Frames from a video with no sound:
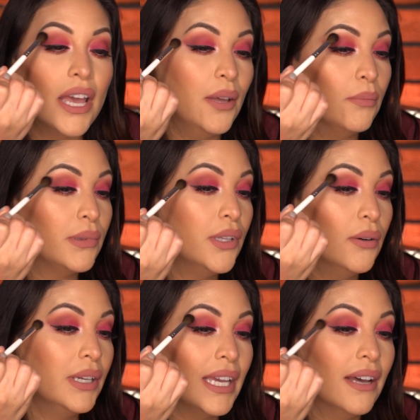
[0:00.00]
and
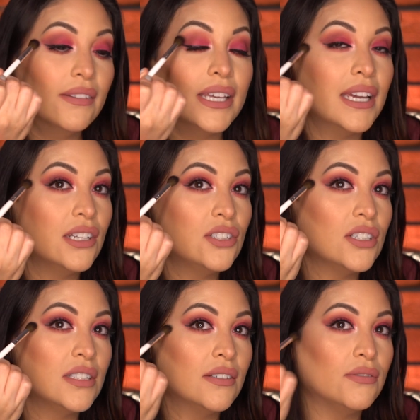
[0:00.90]
blowing out the
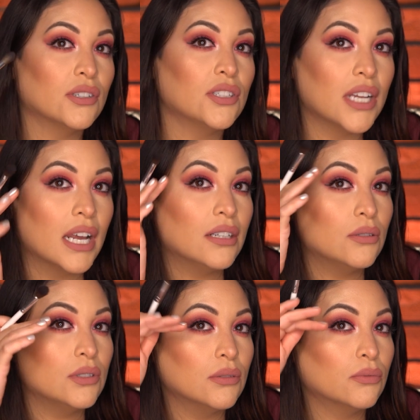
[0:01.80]
edges of your
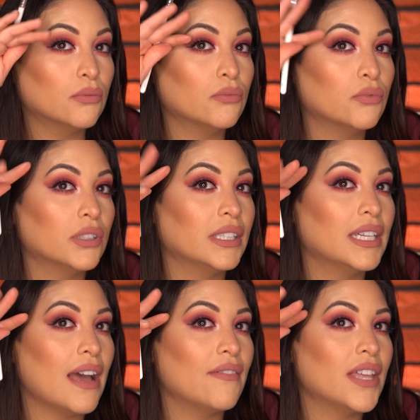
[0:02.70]
shadow to
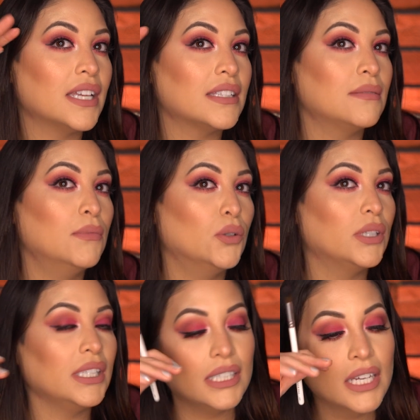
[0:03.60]
really have that
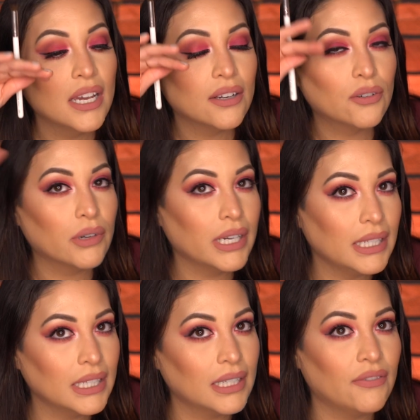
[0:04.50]
smoky
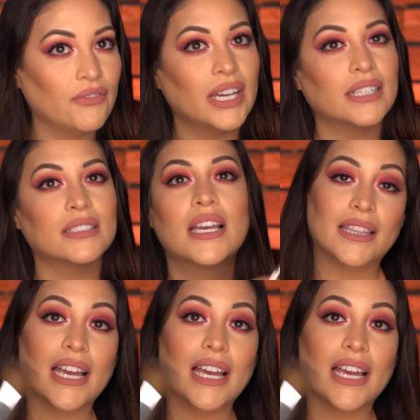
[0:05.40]
gradient effect.